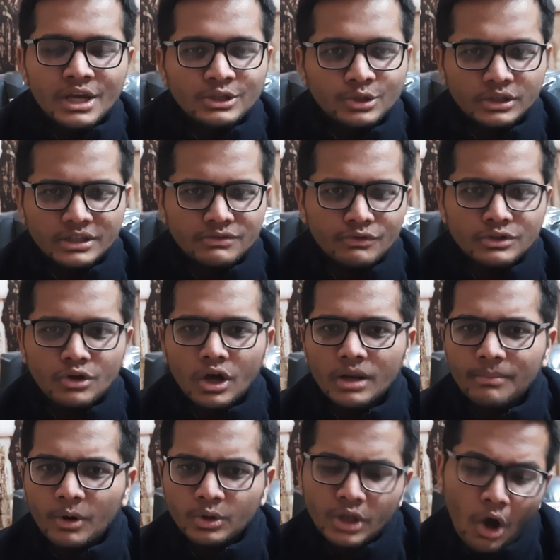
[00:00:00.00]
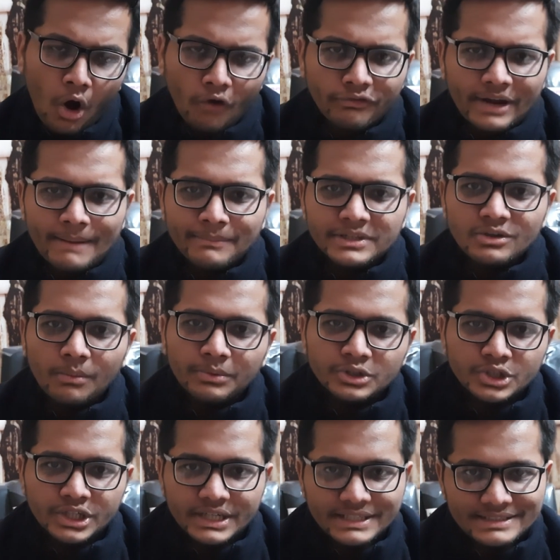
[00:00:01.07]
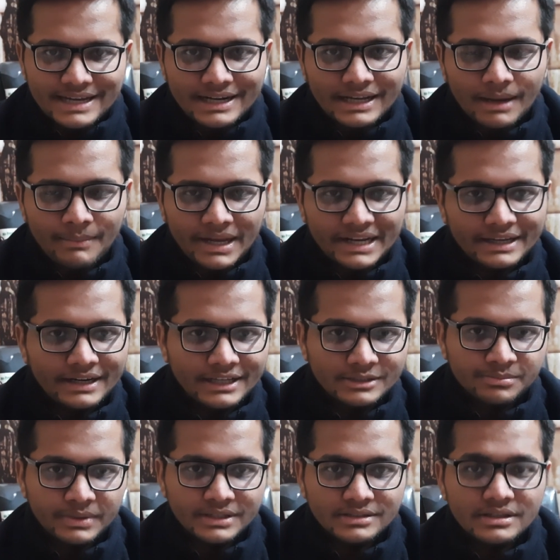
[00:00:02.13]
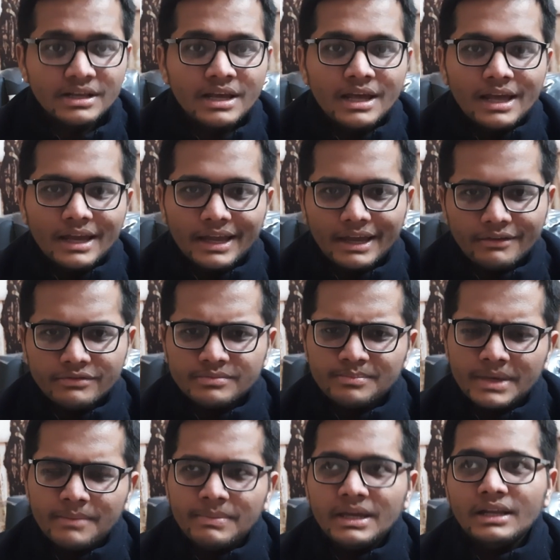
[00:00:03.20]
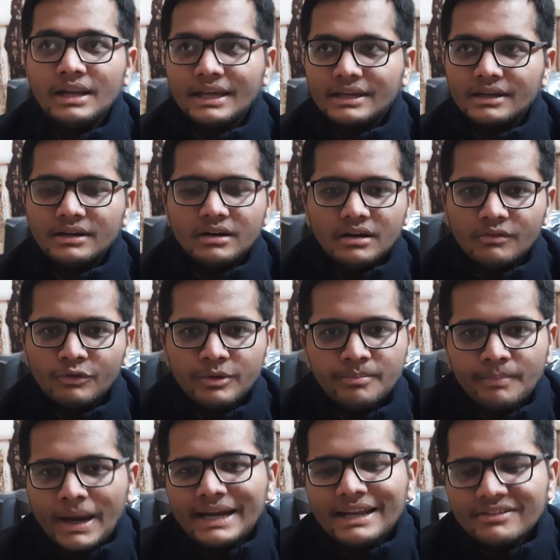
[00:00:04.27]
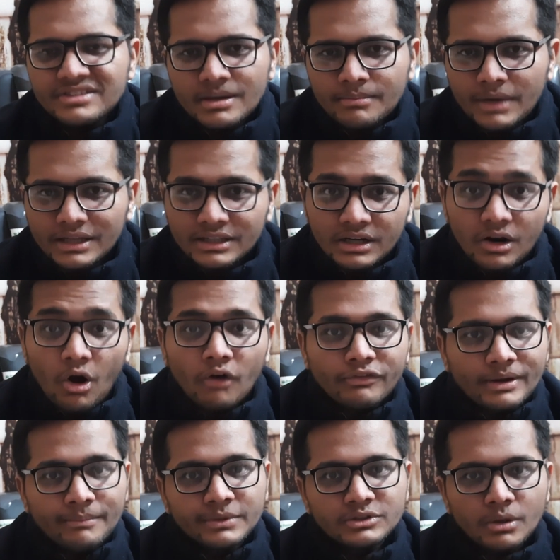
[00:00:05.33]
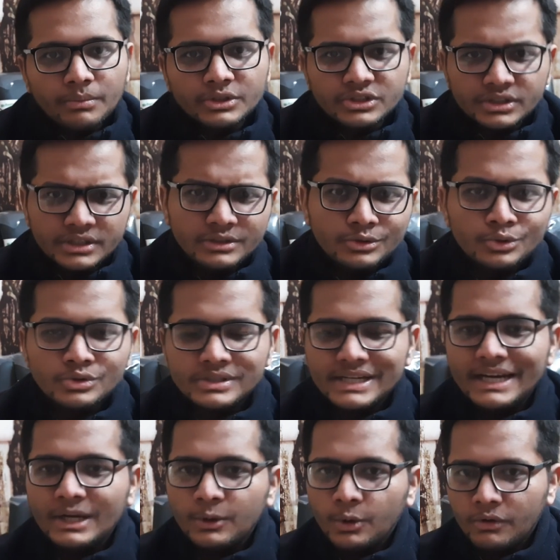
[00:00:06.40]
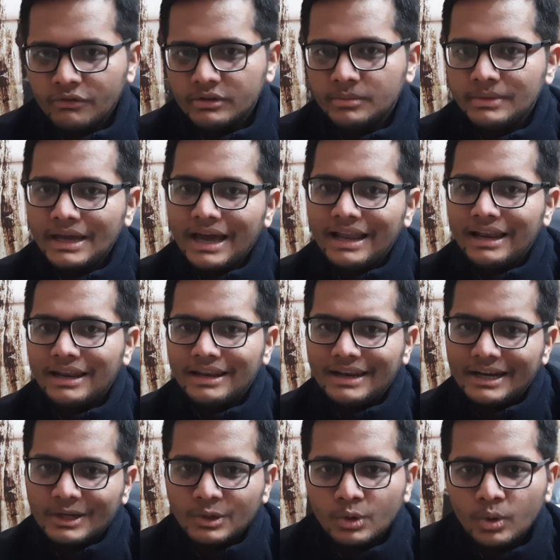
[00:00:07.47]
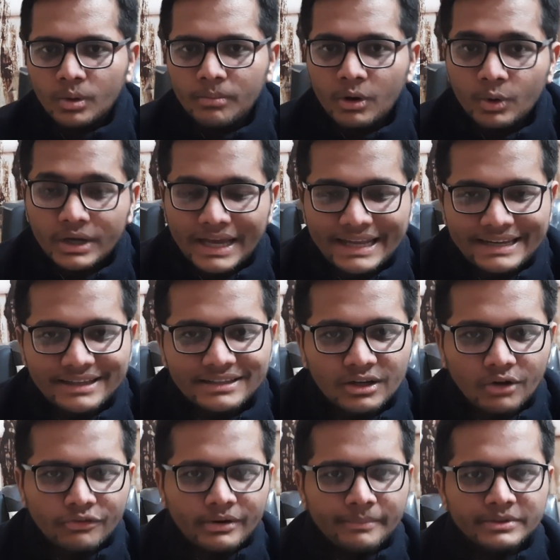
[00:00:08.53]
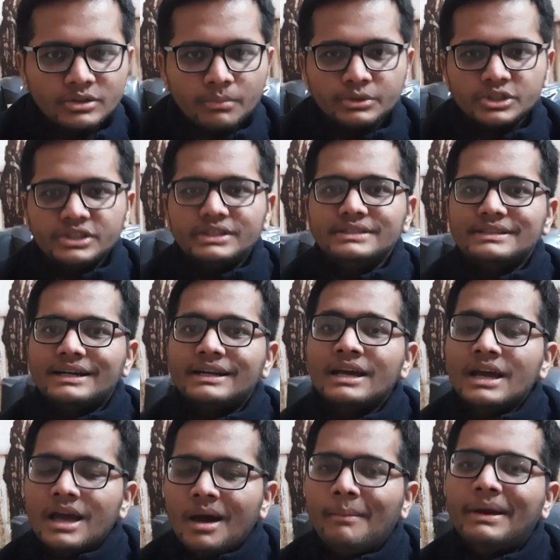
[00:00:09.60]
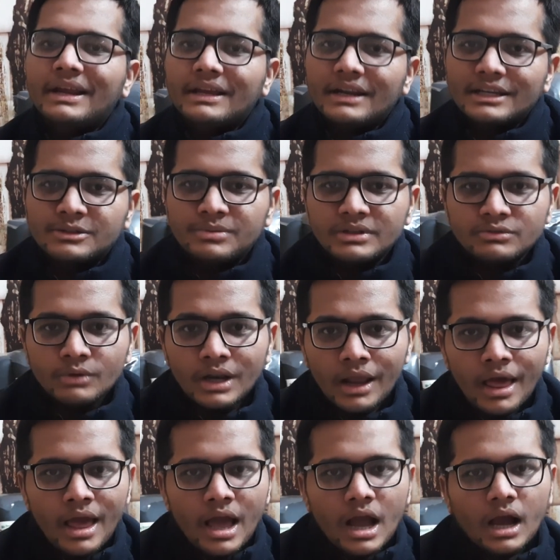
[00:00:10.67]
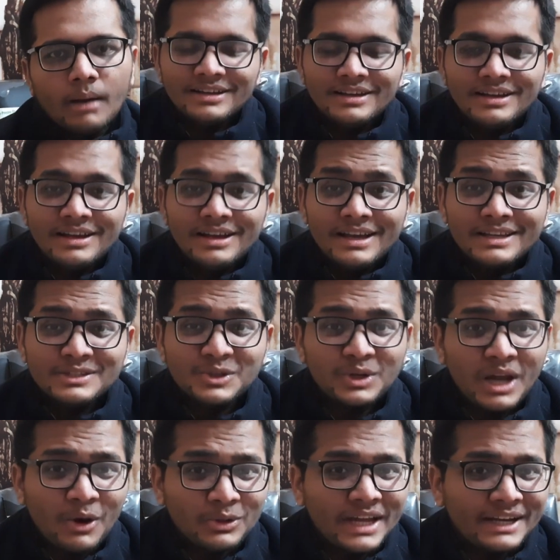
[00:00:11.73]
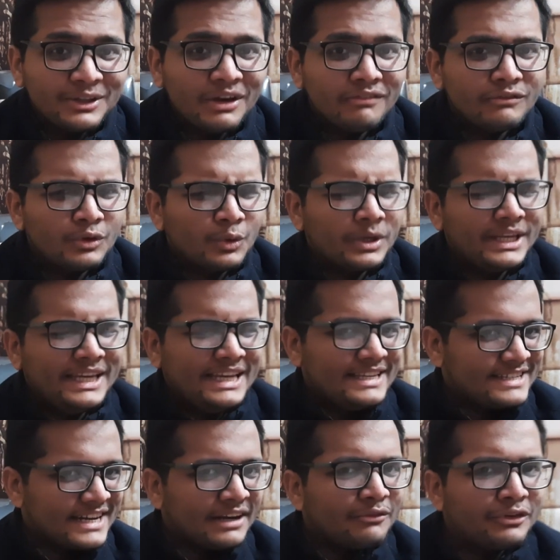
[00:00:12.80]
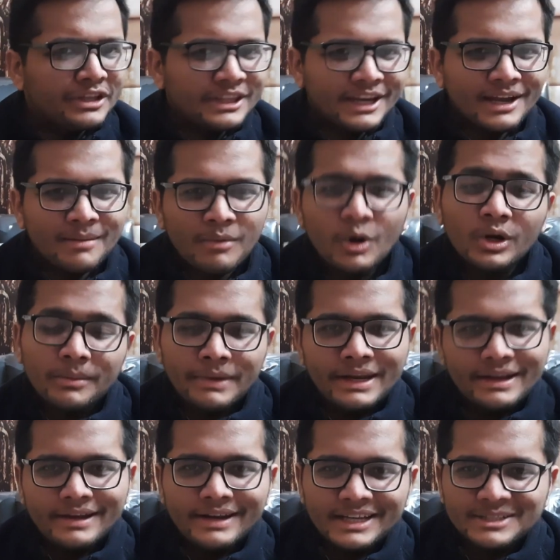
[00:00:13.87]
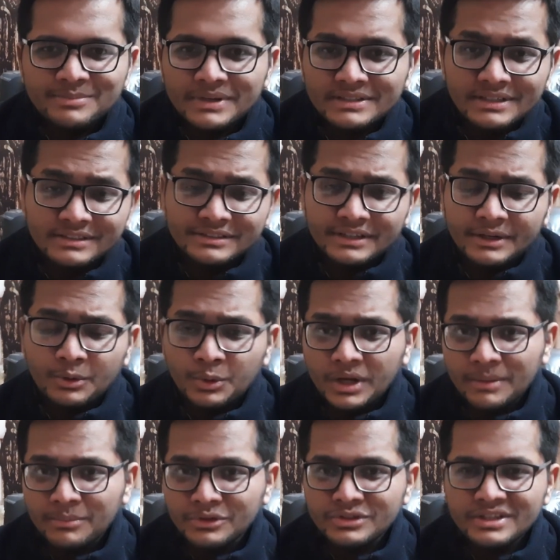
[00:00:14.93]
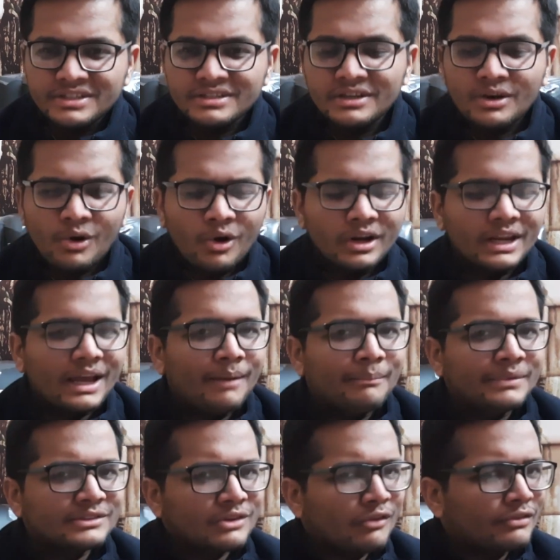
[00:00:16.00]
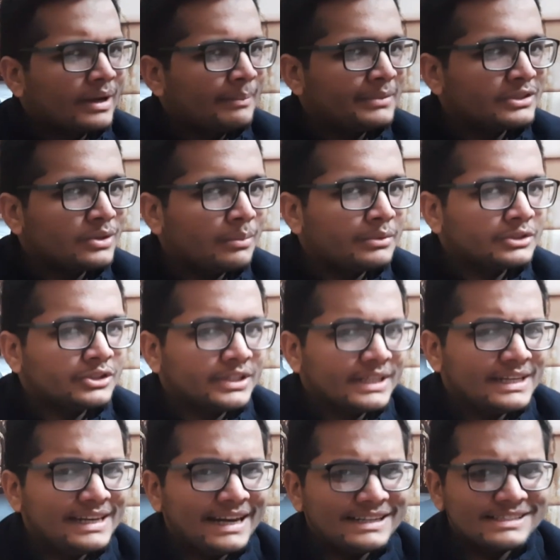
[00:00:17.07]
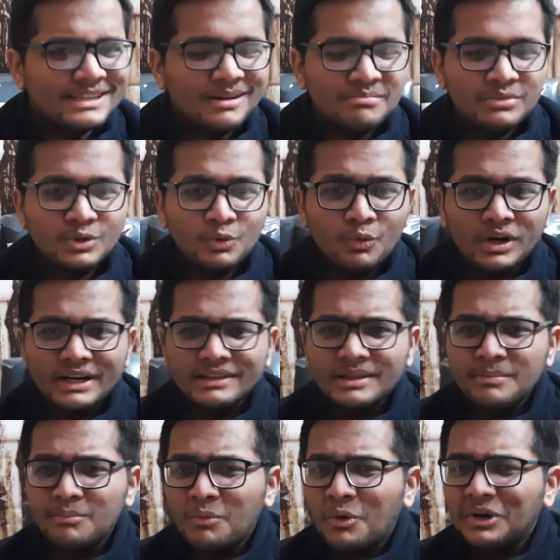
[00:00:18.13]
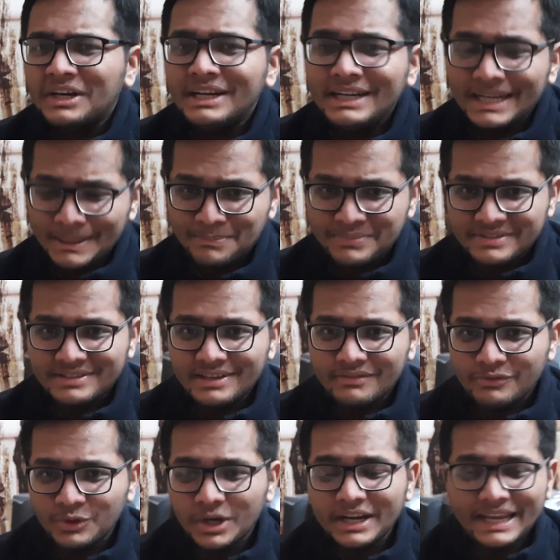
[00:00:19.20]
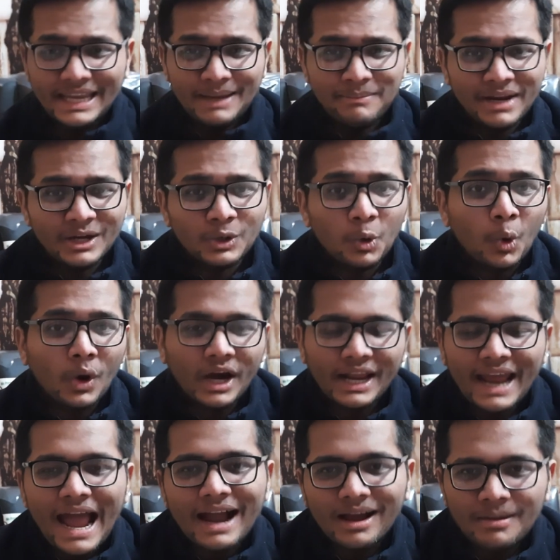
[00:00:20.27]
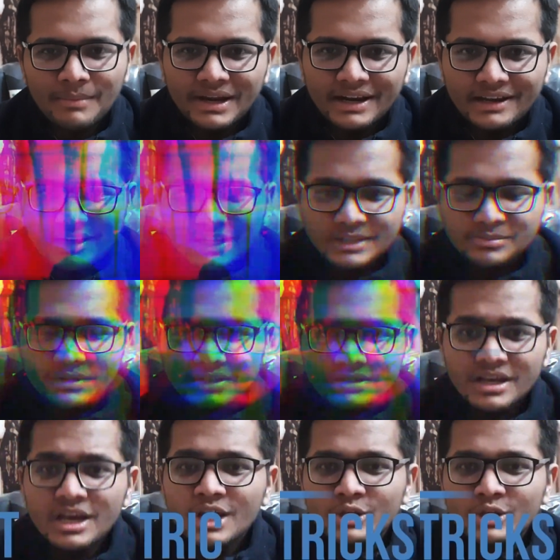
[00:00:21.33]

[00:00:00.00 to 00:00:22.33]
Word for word: So this was all about the off-campus opportunities that American Express gives. Maybe like we might have some other off-campus opportunities. So stay tuned with me. I'll let you know about any other off-campus opportunities that American Express will come. So now that you have known each and everything about American Express, its recruiting procedure, on-campus, off-campus opportunity, let's come to what are the important tips if you are aiming to crack American Express.